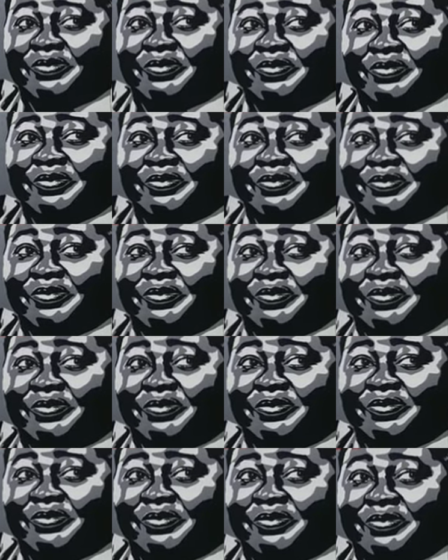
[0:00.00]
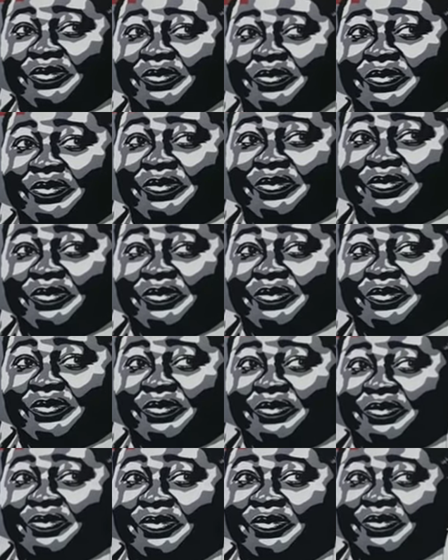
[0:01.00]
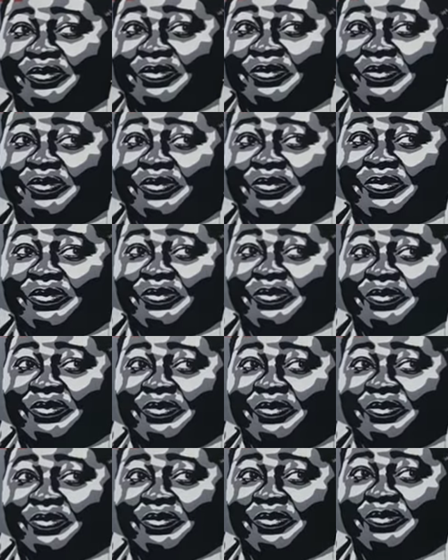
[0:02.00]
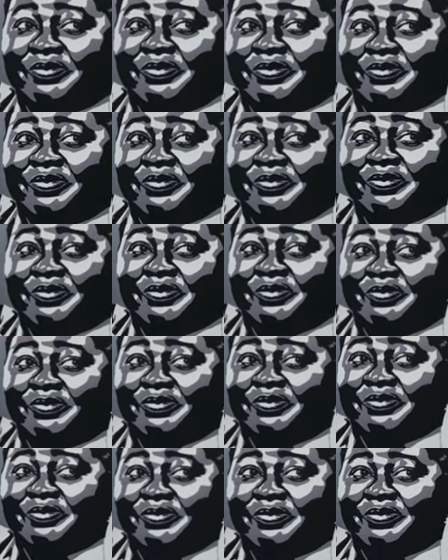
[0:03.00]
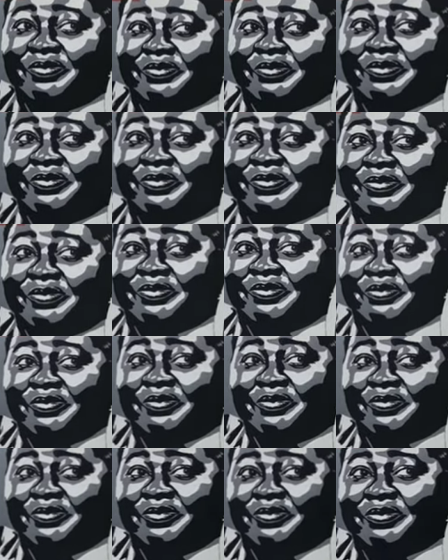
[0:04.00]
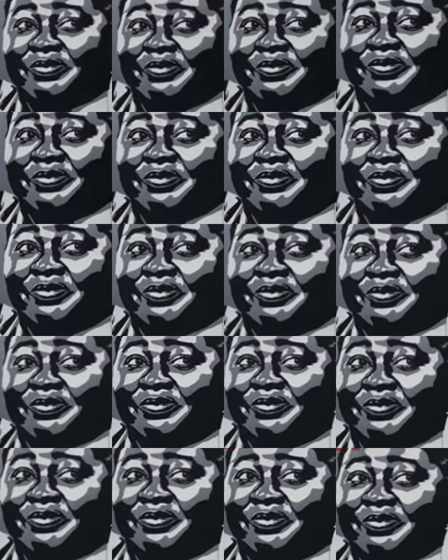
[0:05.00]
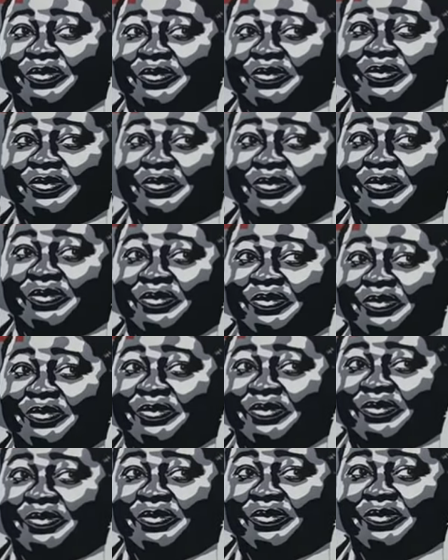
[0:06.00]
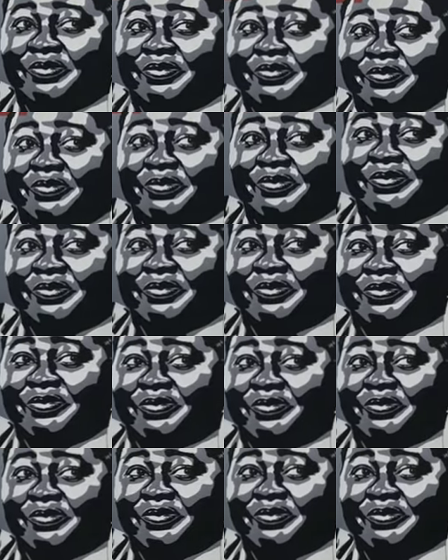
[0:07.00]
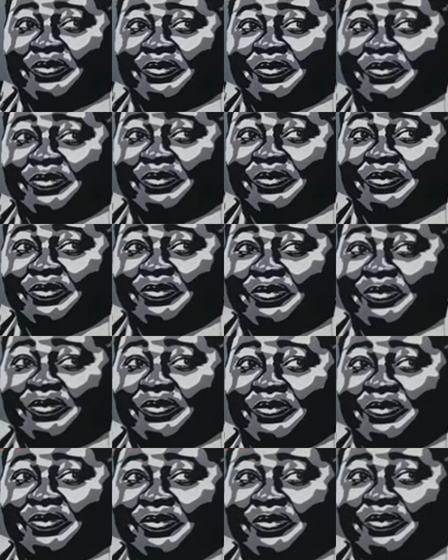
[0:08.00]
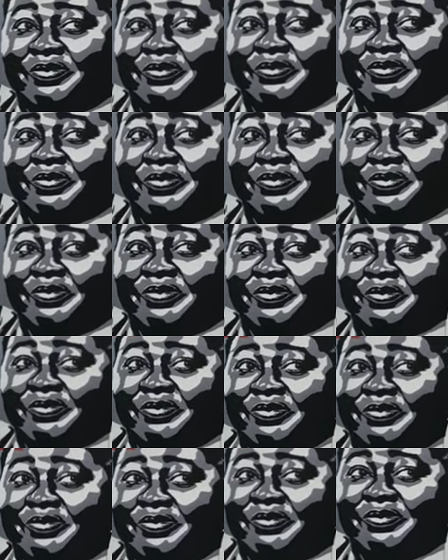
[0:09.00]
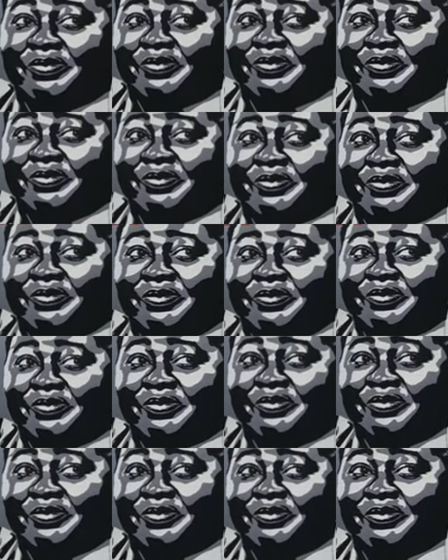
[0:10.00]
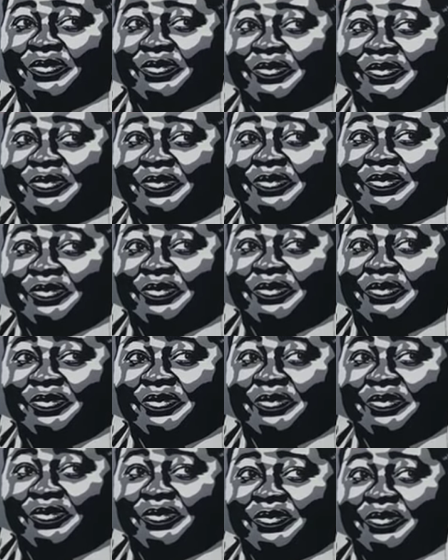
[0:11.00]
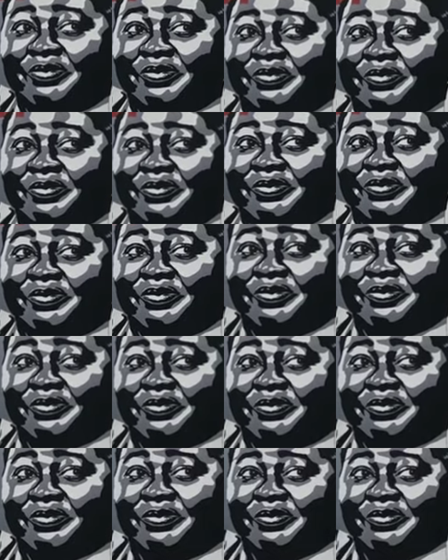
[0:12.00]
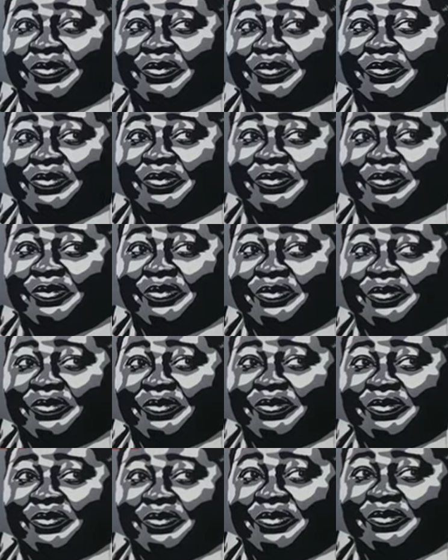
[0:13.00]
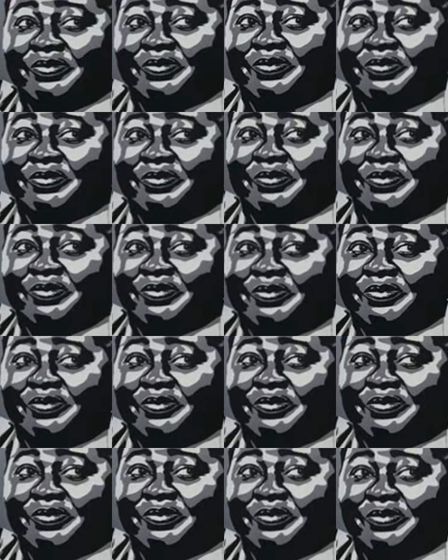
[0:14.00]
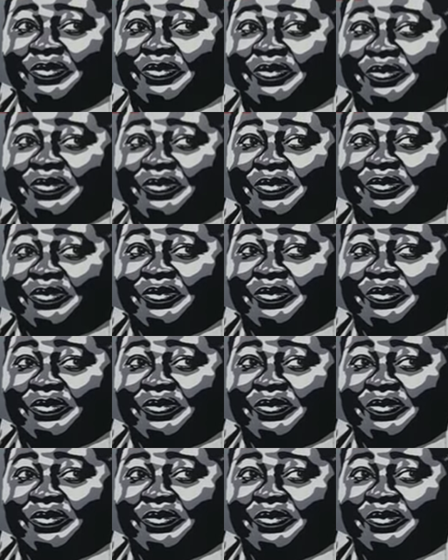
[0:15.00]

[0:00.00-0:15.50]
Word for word: Uh, they don't seem to have even addressed the event uh, I'm referencing here, which is her 1940s historic win of an Oscar for Best Supporting Actress in Gone with the Wind. She's the first African American actress to ever win an Oscar.